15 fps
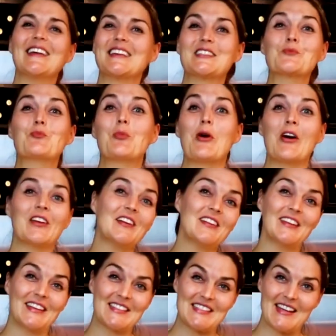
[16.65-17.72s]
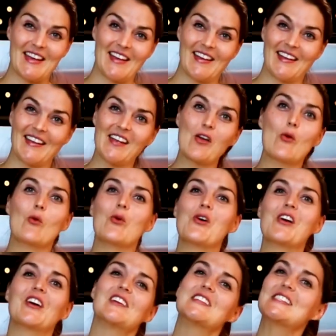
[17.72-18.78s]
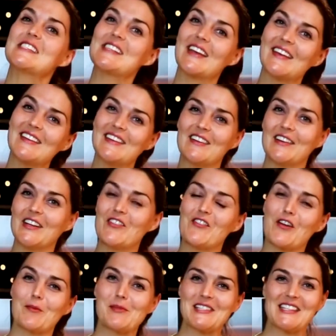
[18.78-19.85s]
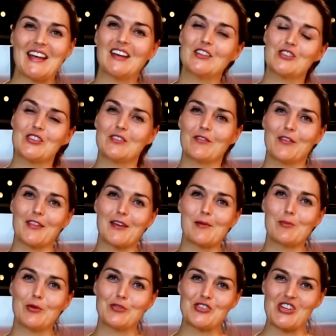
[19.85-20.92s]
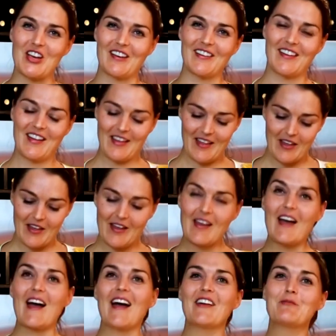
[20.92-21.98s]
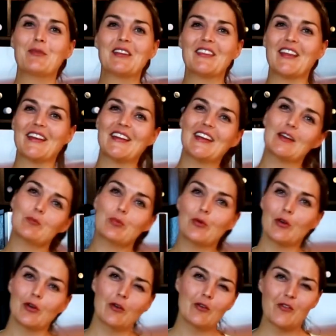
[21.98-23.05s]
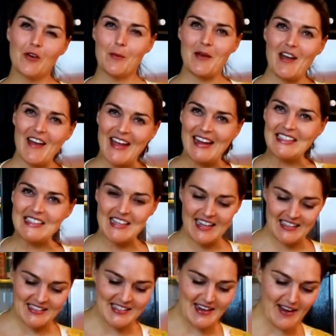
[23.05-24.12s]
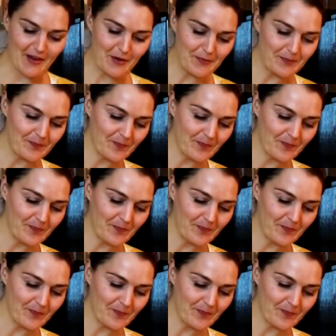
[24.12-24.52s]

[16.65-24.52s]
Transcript: is bottling day, or secondary fermentation, for the kombucha. I've been letting it brew for about 8 days now,